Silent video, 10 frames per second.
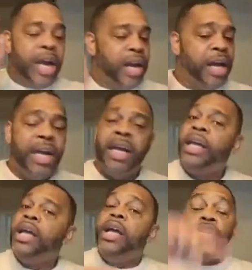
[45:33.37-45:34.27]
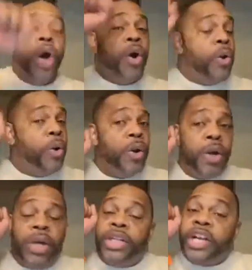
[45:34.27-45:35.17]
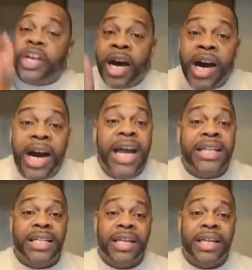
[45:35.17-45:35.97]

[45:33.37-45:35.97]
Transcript: Yo, the good